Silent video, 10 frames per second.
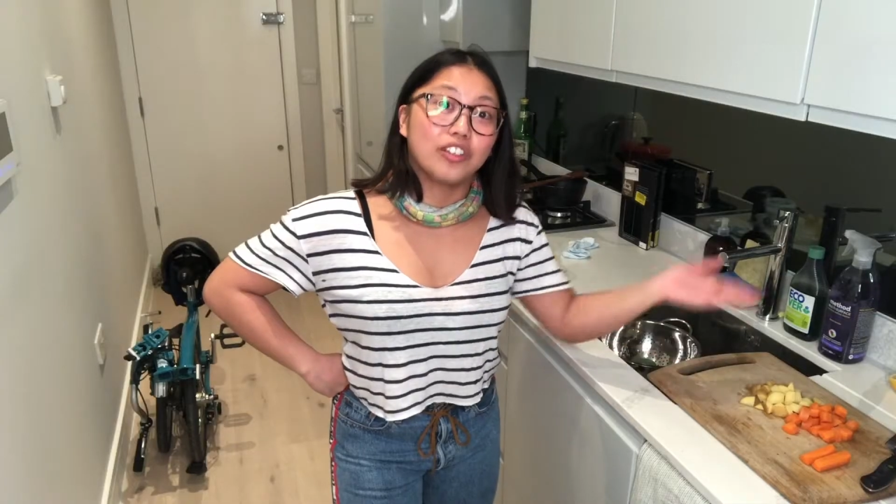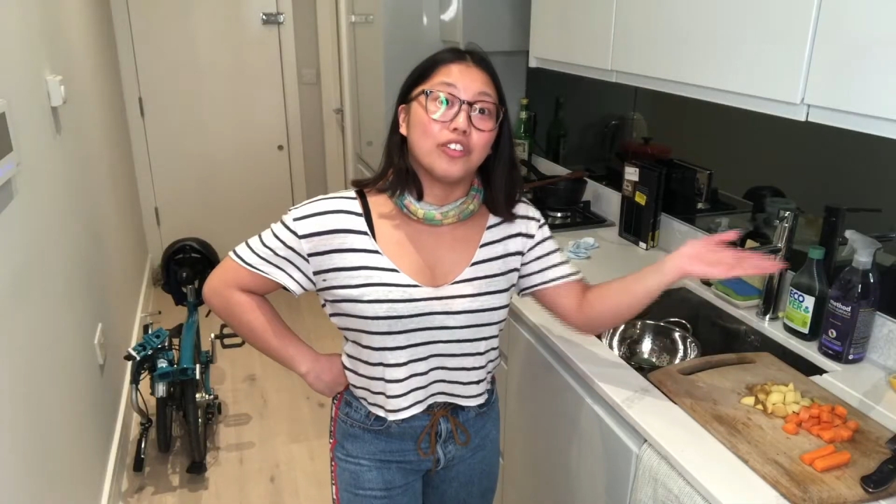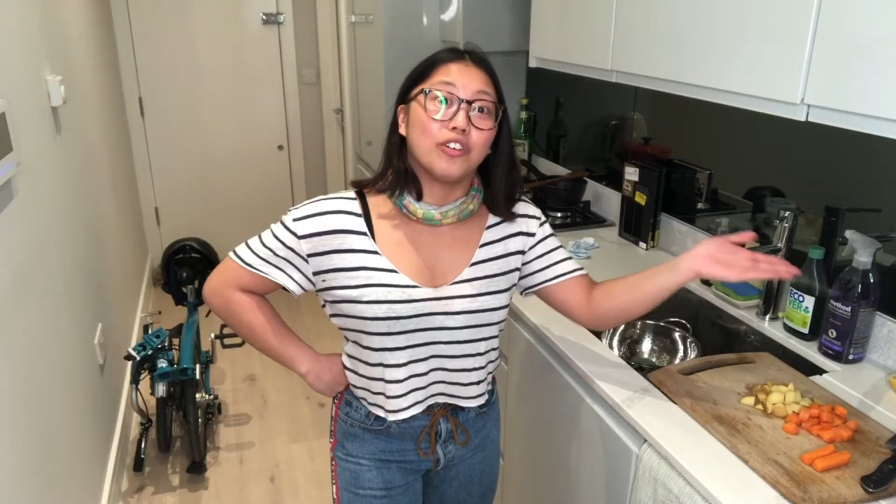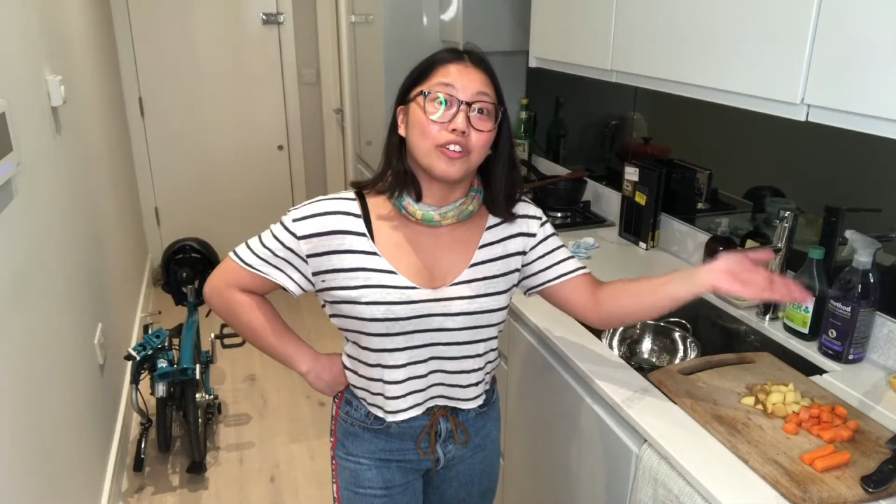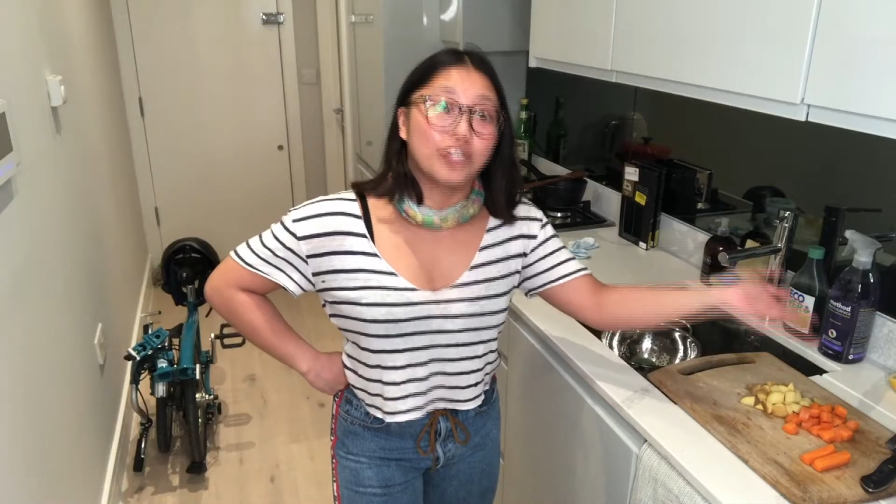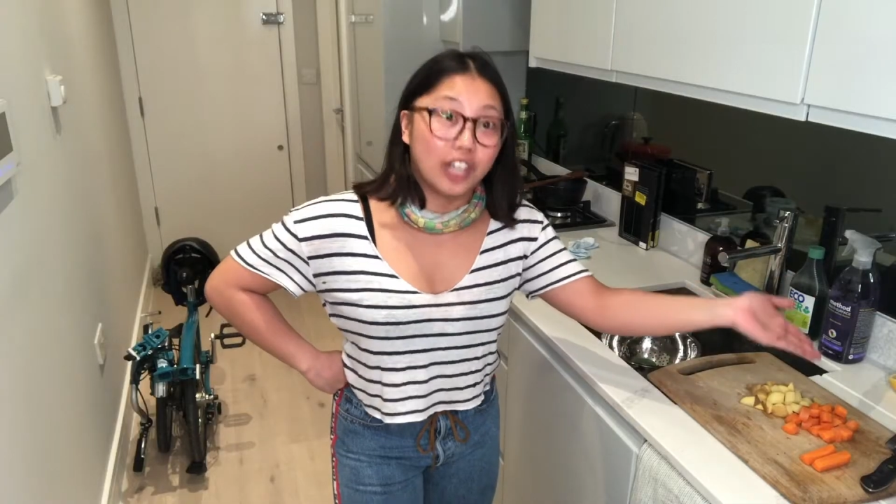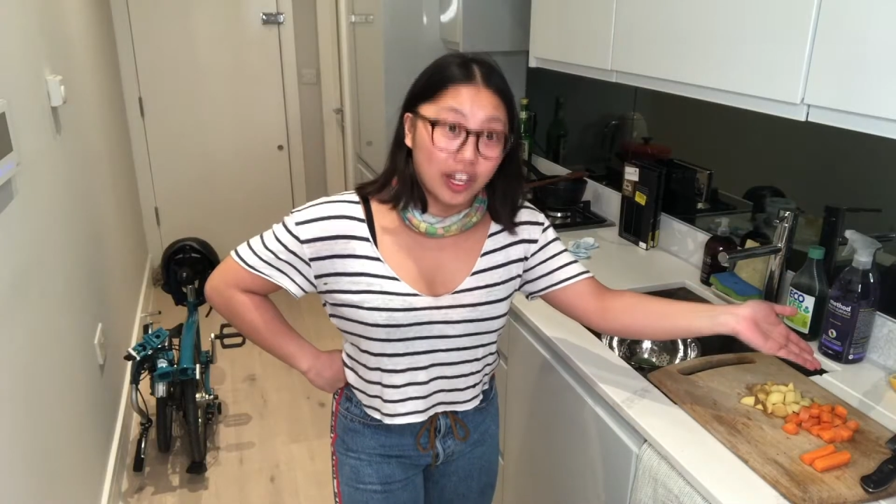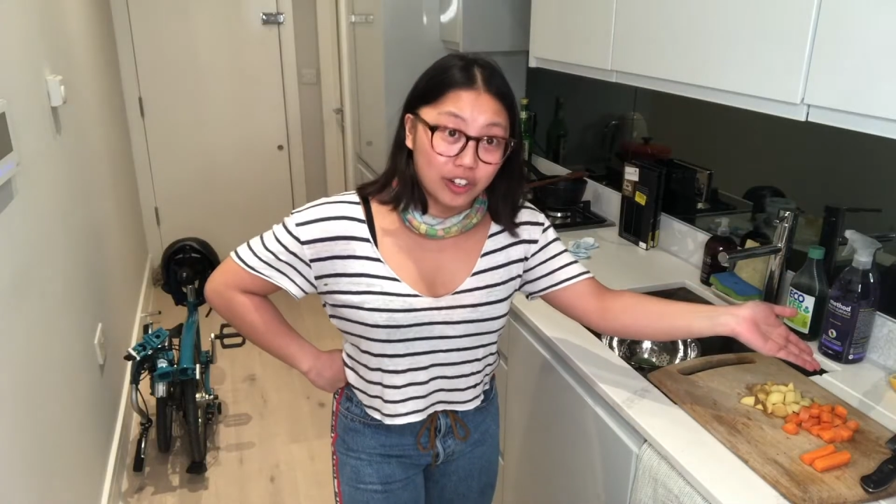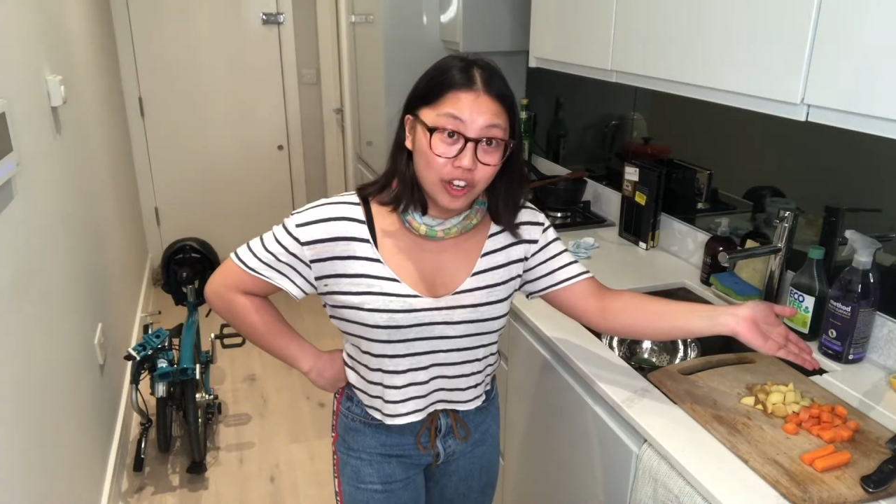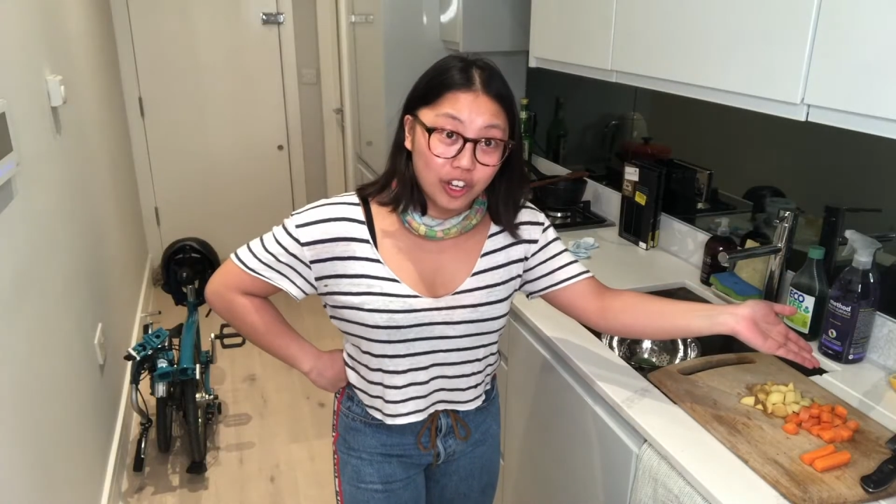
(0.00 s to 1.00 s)
yung
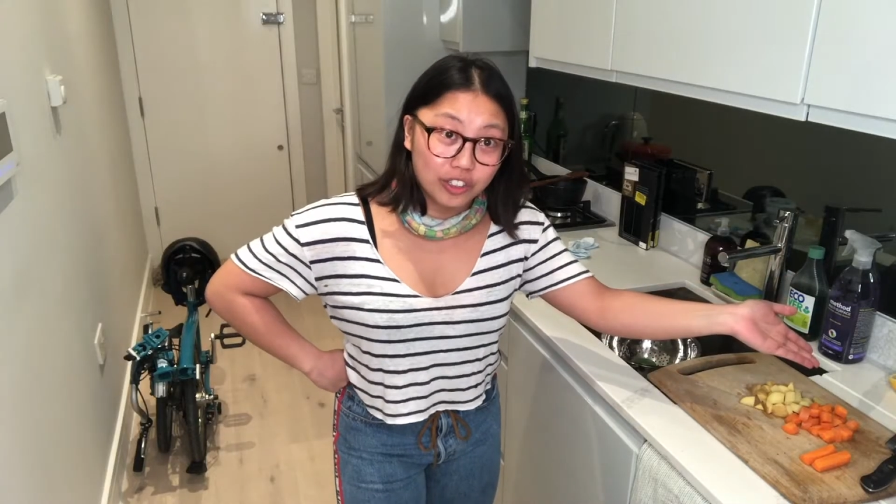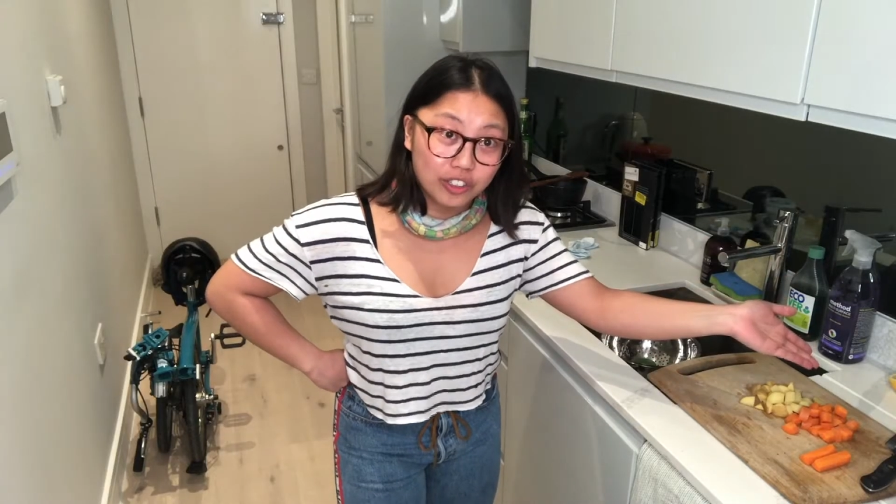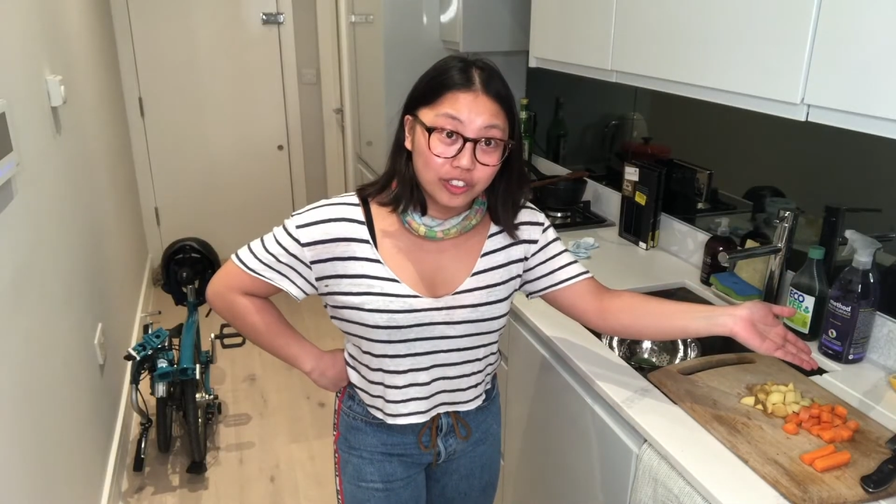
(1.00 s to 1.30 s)
carrot.